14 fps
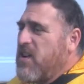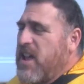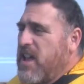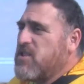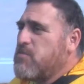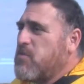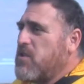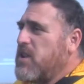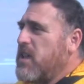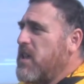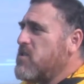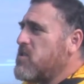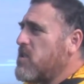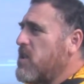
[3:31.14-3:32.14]
their hands pretty
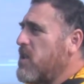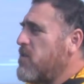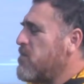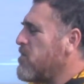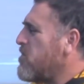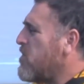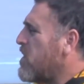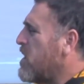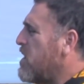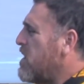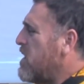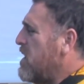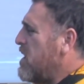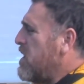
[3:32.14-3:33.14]
easily
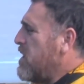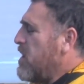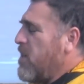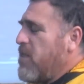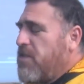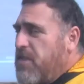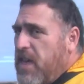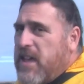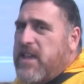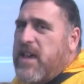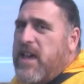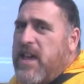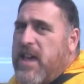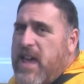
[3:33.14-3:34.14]
thick,
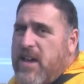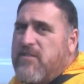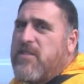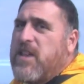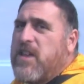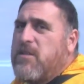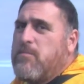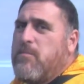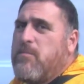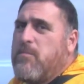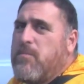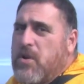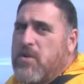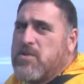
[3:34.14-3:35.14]
heavy
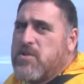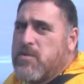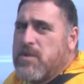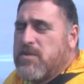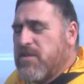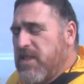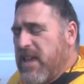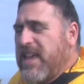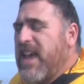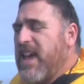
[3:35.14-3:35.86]
boots with thick,